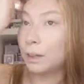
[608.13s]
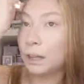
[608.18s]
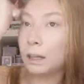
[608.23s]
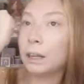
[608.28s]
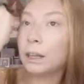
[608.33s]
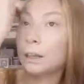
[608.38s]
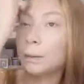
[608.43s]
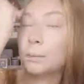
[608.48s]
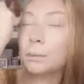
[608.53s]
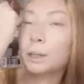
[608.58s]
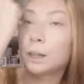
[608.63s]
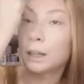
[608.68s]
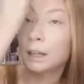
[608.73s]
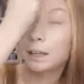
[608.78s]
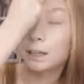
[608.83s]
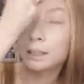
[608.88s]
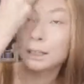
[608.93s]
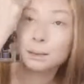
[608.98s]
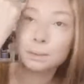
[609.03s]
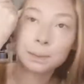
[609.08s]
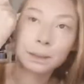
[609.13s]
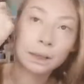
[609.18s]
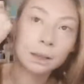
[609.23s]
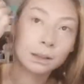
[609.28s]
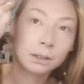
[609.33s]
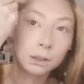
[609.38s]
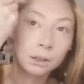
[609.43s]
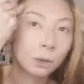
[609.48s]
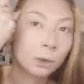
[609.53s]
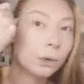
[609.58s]
eating them with like a
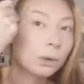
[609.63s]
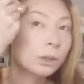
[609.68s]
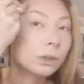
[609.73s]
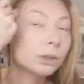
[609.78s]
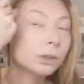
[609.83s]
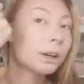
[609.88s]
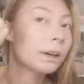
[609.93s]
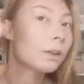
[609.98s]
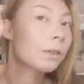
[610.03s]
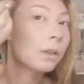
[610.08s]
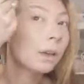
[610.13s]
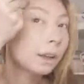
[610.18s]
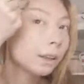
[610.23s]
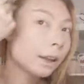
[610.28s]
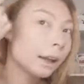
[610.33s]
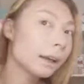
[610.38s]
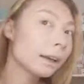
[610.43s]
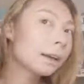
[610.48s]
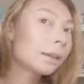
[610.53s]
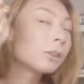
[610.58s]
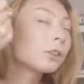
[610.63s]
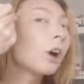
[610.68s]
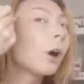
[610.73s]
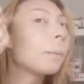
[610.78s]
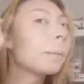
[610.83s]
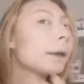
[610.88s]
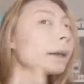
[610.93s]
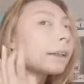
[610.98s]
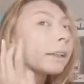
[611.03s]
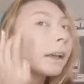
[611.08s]
dipping sauce or anything like
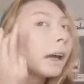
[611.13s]
toppings.